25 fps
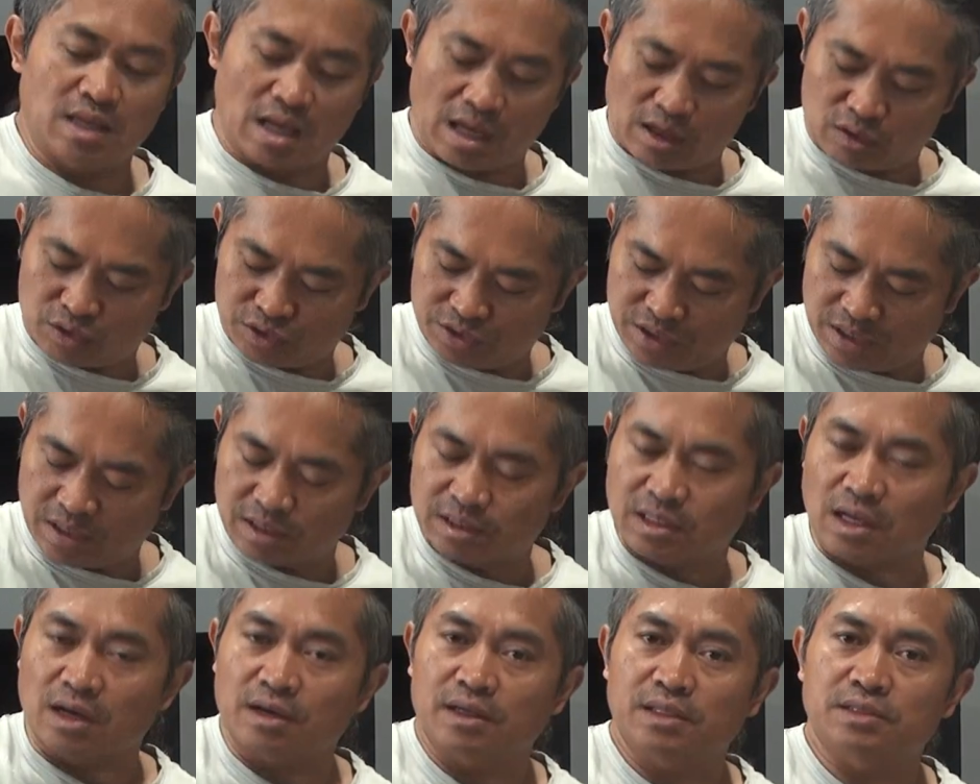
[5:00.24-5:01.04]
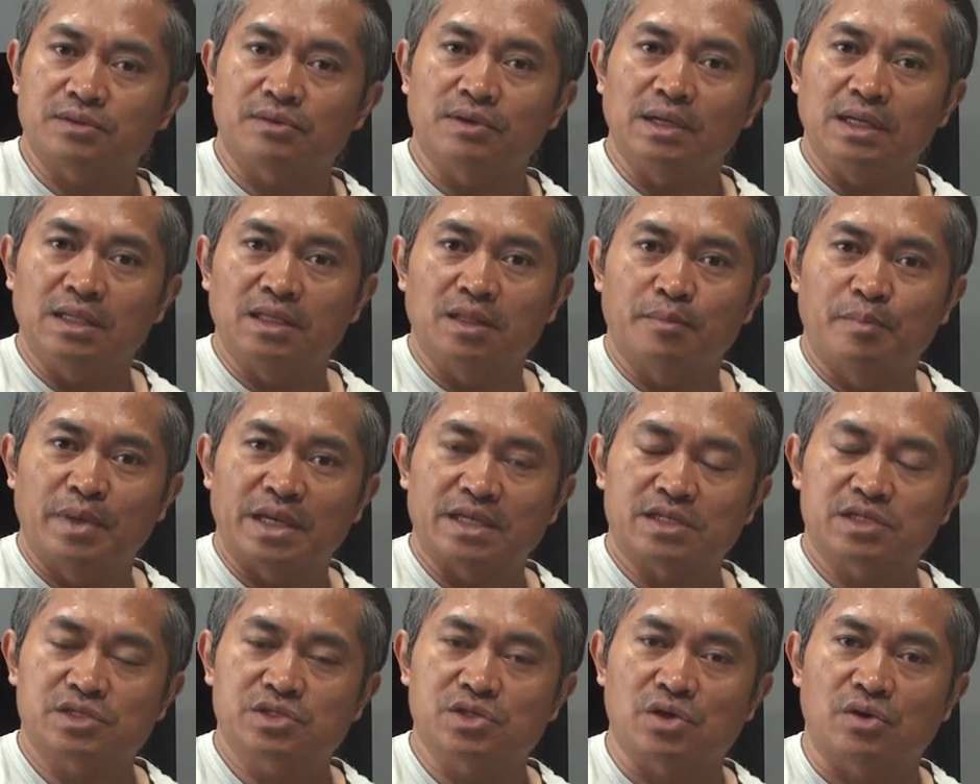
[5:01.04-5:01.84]
acoustic guitar is really the
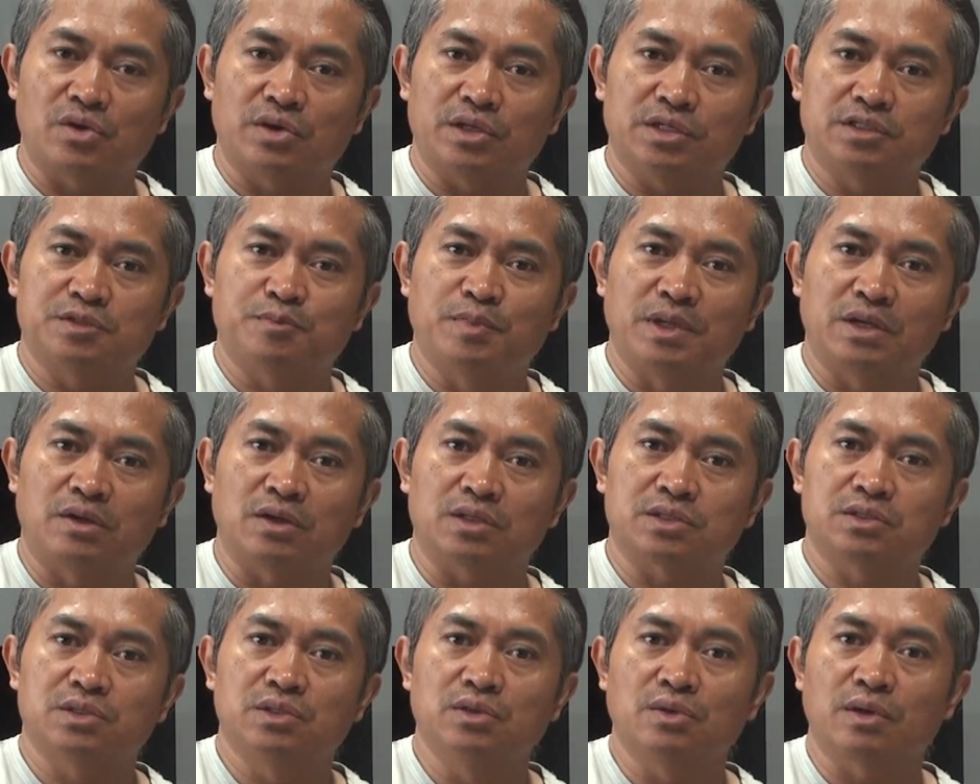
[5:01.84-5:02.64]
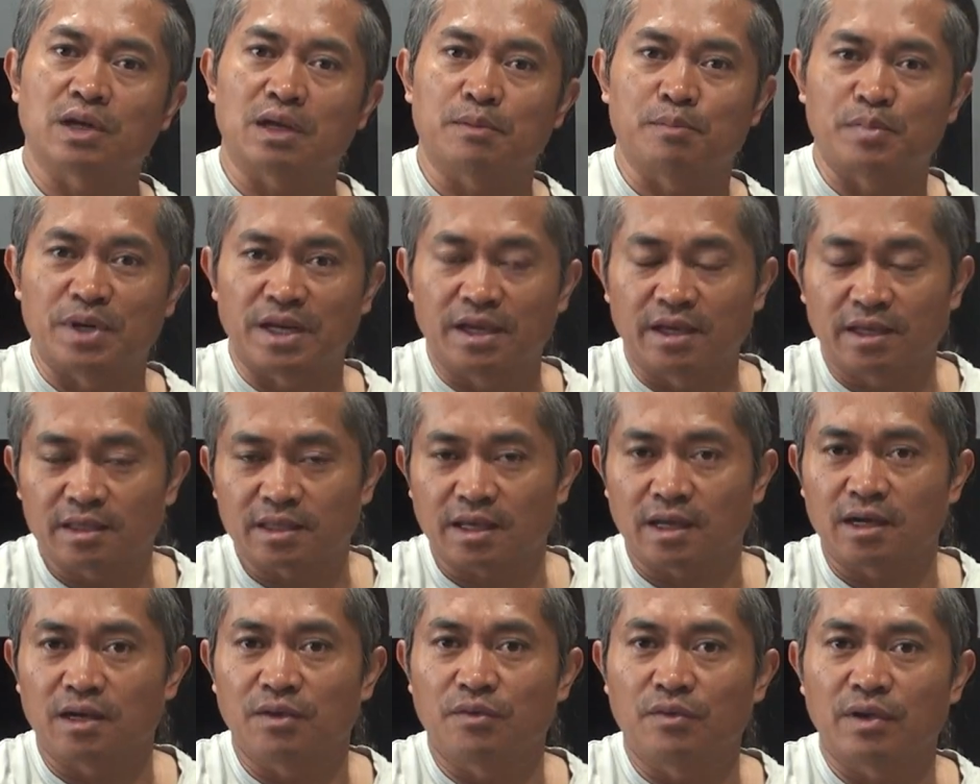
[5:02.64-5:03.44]
best choice because you can bring it
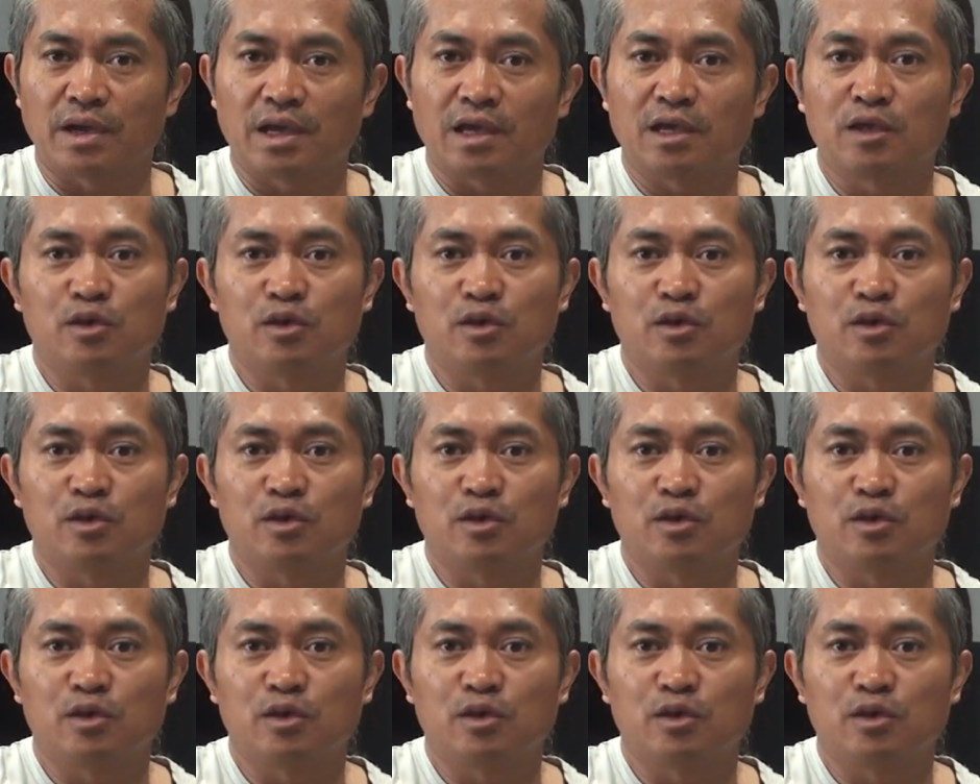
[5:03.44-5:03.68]
anywhere.